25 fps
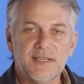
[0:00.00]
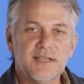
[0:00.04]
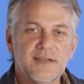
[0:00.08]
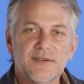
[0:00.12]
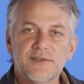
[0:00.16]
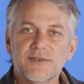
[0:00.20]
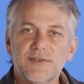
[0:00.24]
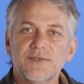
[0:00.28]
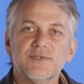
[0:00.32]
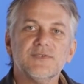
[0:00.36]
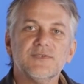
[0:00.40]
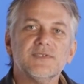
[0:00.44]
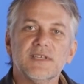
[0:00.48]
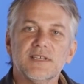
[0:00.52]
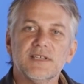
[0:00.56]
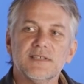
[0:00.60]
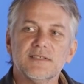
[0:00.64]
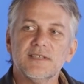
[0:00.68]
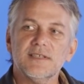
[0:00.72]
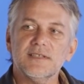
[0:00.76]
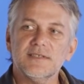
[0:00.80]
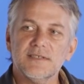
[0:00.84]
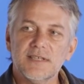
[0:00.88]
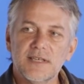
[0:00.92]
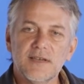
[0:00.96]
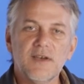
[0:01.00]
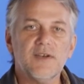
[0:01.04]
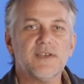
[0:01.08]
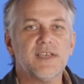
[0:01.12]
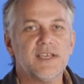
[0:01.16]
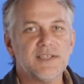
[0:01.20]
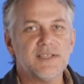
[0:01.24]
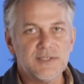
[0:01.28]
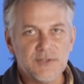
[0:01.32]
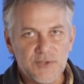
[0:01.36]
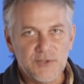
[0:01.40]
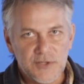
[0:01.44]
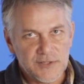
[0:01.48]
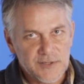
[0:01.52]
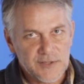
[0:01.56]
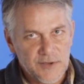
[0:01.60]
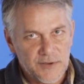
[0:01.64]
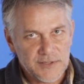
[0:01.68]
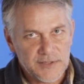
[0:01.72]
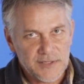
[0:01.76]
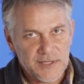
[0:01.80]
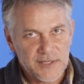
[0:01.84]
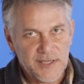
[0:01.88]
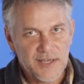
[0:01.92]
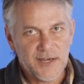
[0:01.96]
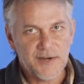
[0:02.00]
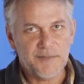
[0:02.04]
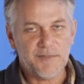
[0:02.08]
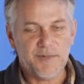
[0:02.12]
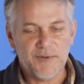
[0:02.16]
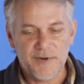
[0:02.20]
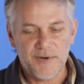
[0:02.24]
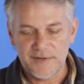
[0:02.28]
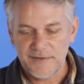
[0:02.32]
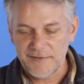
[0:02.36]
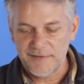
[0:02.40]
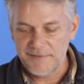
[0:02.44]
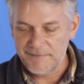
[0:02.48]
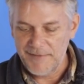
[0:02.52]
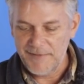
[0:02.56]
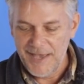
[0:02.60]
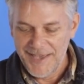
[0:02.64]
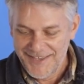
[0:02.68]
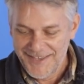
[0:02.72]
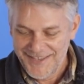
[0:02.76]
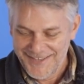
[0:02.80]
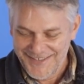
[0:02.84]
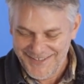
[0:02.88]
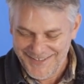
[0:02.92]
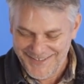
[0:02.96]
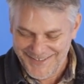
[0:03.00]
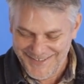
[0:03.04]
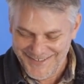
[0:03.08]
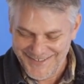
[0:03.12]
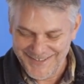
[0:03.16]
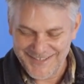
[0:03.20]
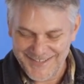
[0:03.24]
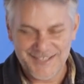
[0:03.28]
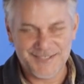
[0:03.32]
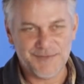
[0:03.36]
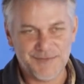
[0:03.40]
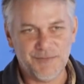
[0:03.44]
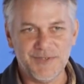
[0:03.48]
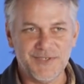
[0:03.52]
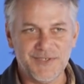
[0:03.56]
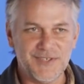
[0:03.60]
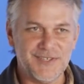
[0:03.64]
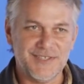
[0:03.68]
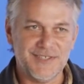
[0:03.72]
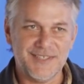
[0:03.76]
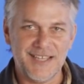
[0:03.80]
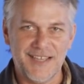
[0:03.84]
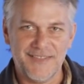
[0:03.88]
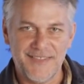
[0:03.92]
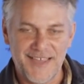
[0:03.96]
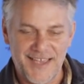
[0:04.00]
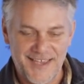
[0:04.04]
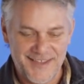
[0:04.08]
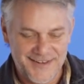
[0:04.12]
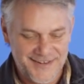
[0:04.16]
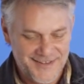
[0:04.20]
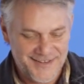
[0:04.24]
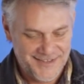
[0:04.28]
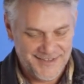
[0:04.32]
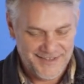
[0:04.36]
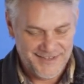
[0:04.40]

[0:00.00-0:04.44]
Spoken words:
to introduce things that say, oh yes, she's going to the airport, because we just said that.